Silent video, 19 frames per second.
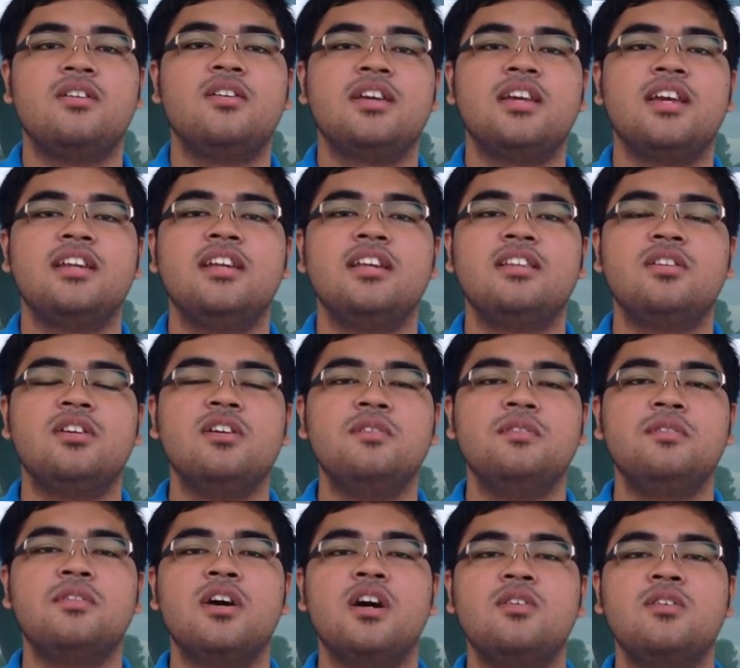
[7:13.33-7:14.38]
Okay, that's all
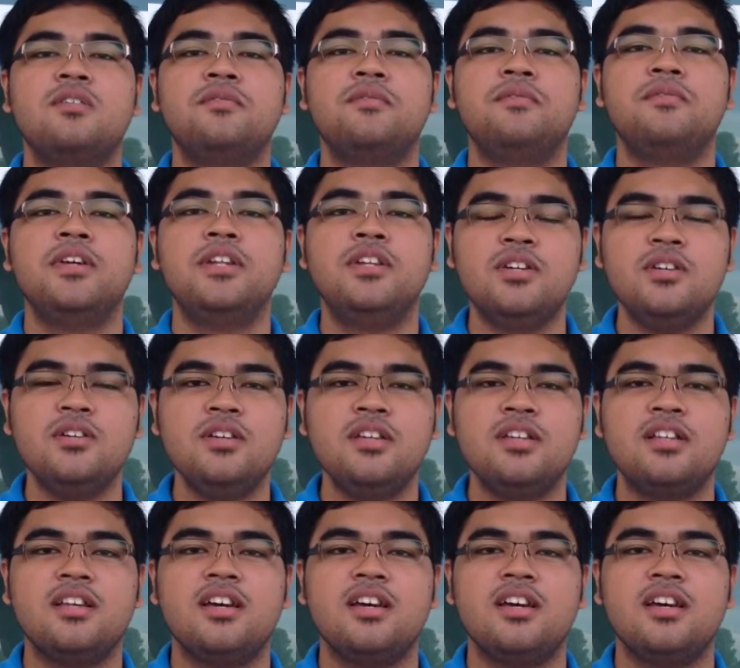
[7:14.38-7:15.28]
for our video.